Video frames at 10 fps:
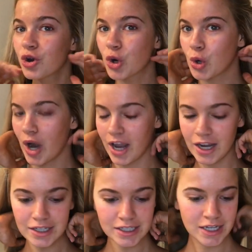
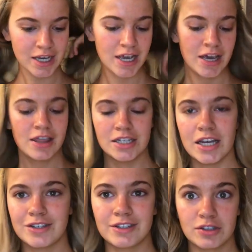great. The
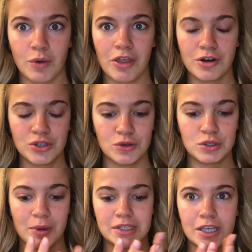Texas weather suits
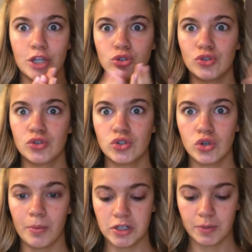my skin
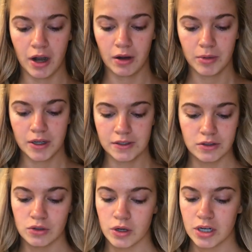so much better because in
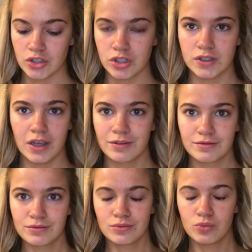New York it's just like
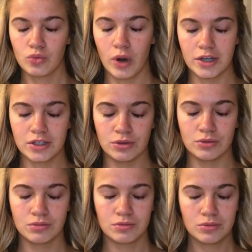way
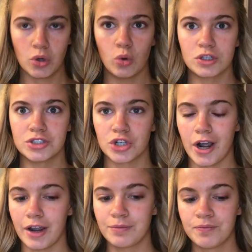too cold and
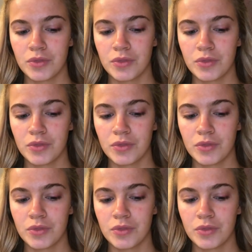dry.